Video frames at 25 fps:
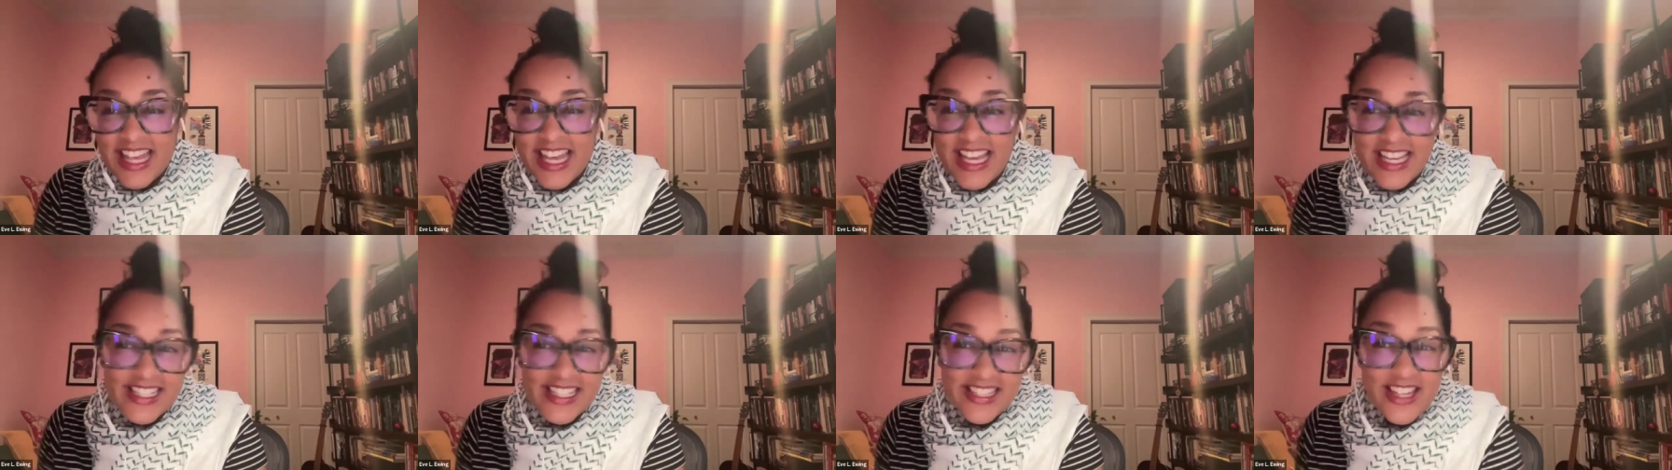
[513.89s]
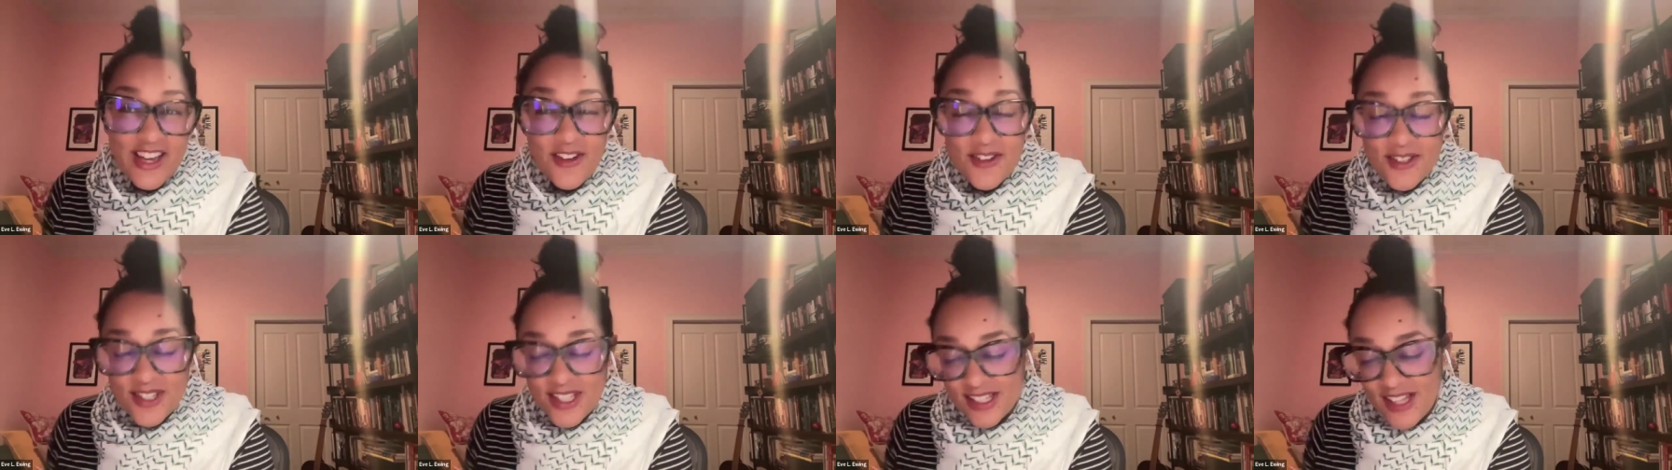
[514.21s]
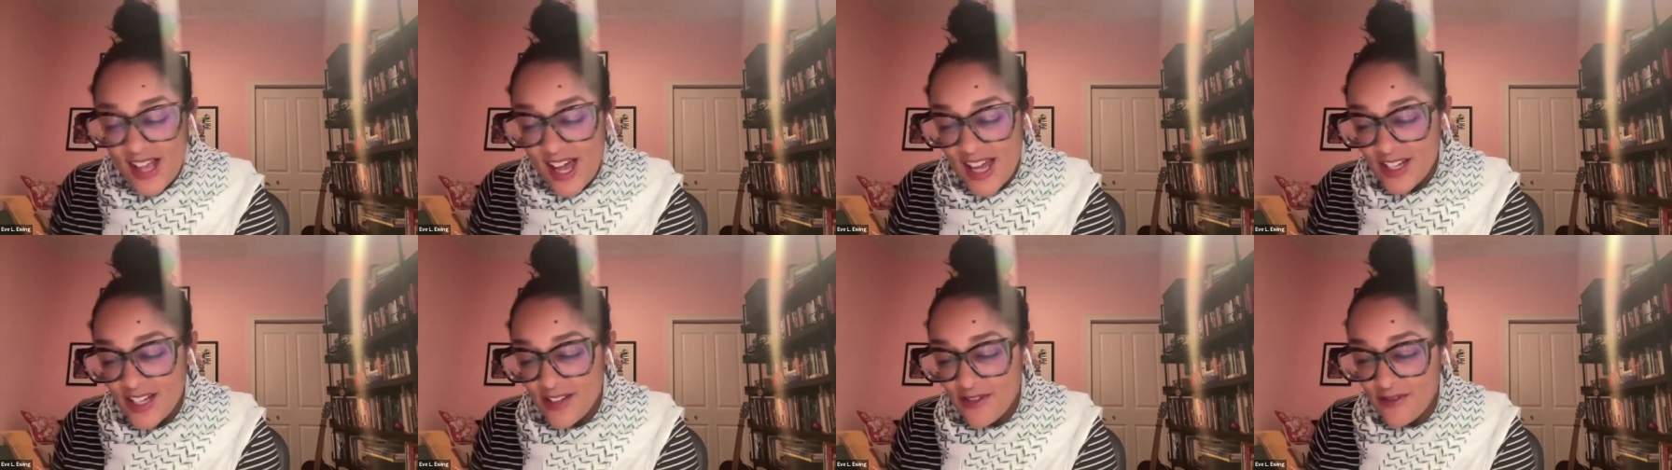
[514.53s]
Thanks. That was
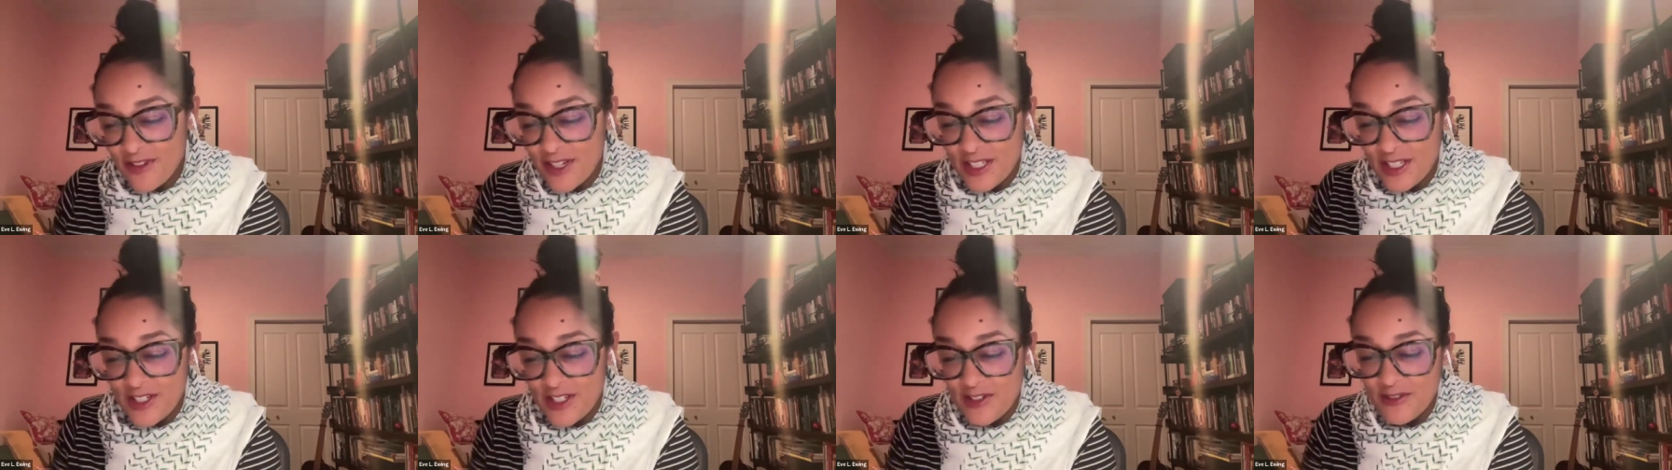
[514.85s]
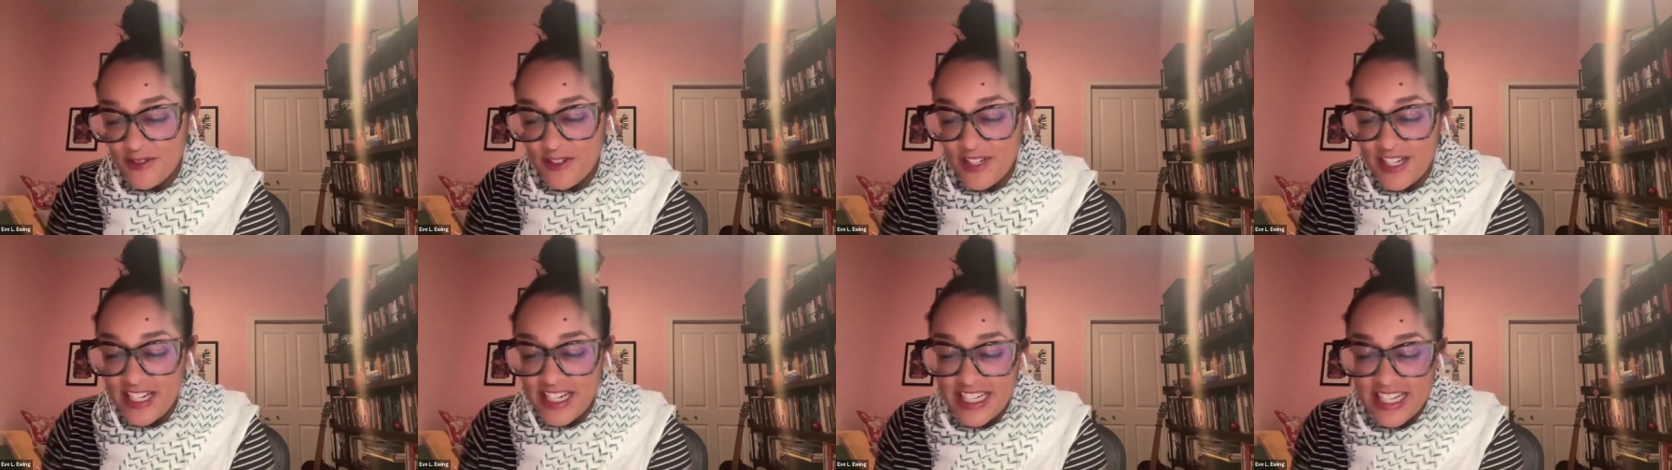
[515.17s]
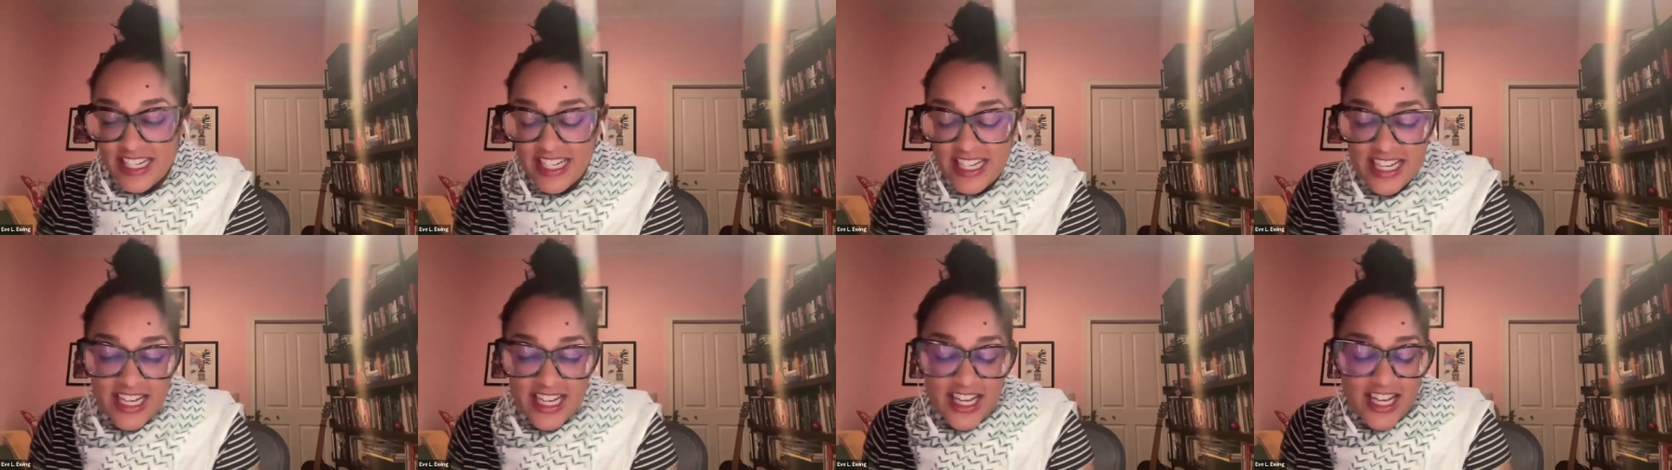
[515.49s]
a lot of fun to
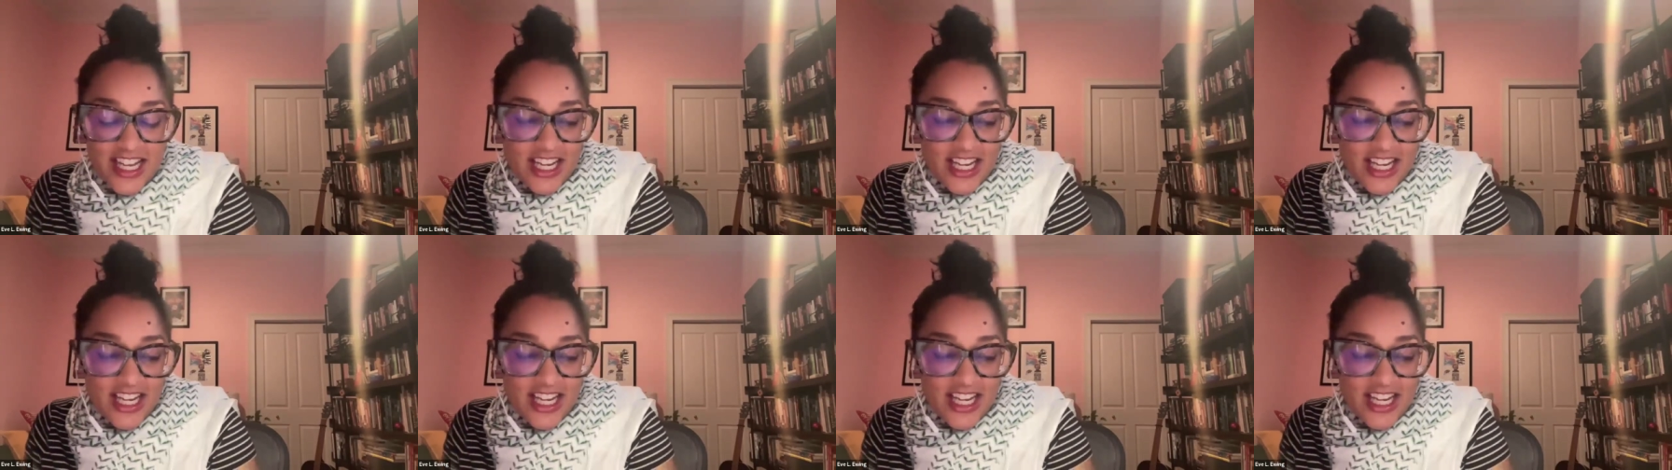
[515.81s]
read.